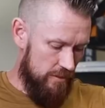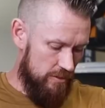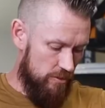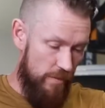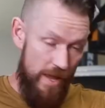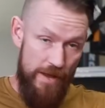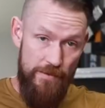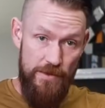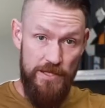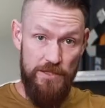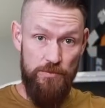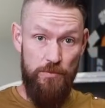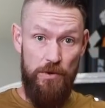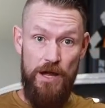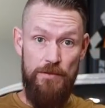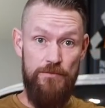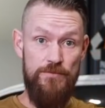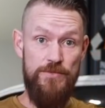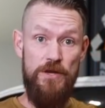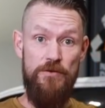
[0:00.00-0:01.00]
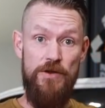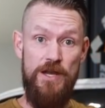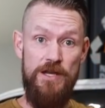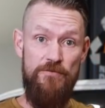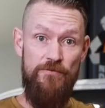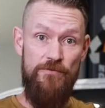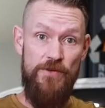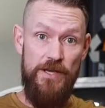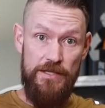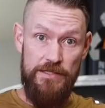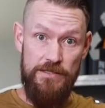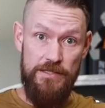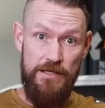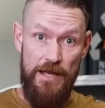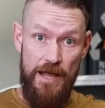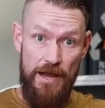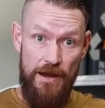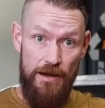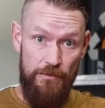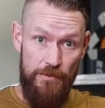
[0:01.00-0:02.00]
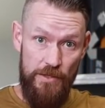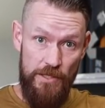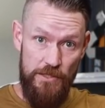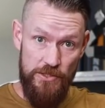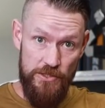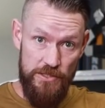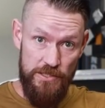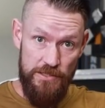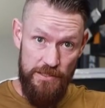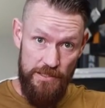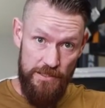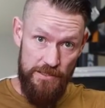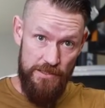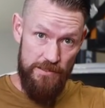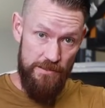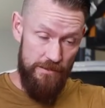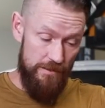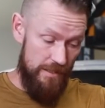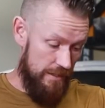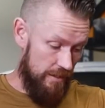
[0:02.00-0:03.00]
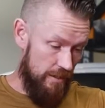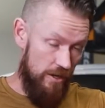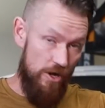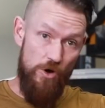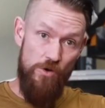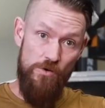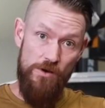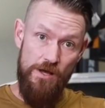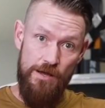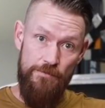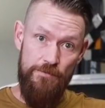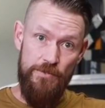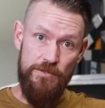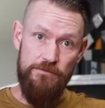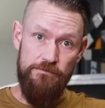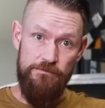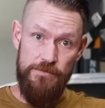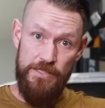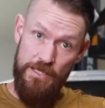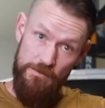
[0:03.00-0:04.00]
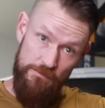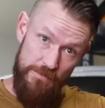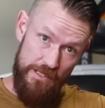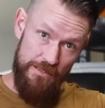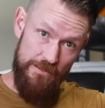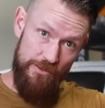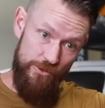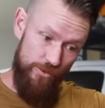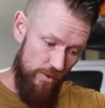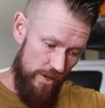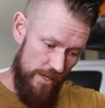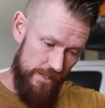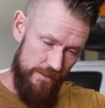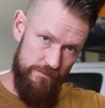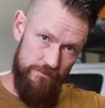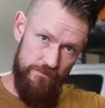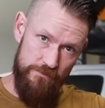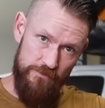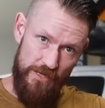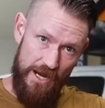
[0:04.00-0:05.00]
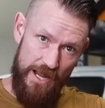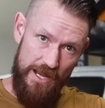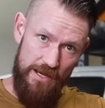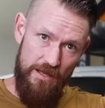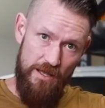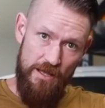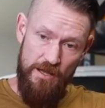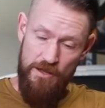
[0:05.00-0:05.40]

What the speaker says: So maybe this problem's already fixed and ARB just needs to like own up and get me a new one, right?